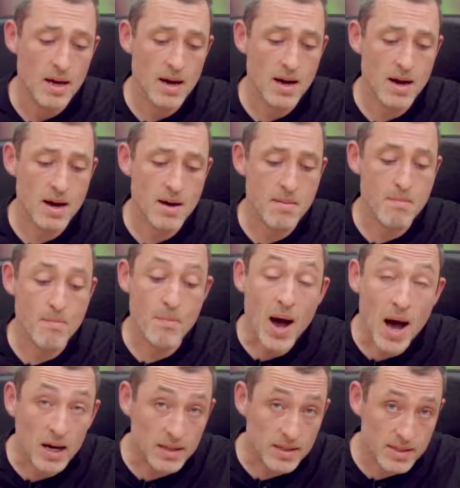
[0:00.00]

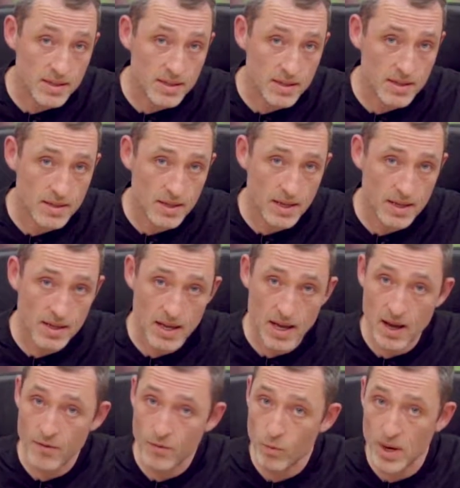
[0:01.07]
But
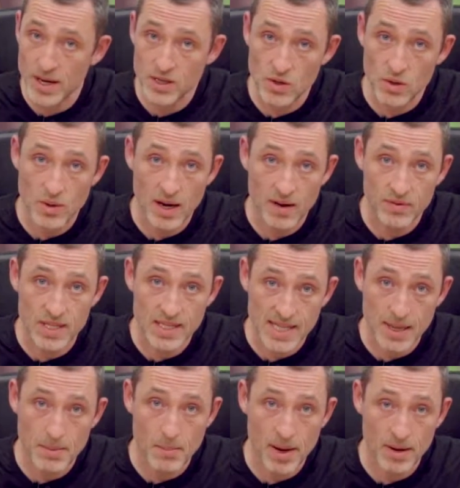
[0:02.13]
if we do have the
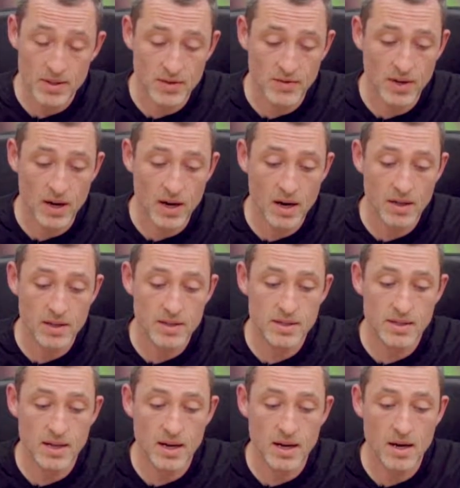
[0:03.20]
same amount of cards,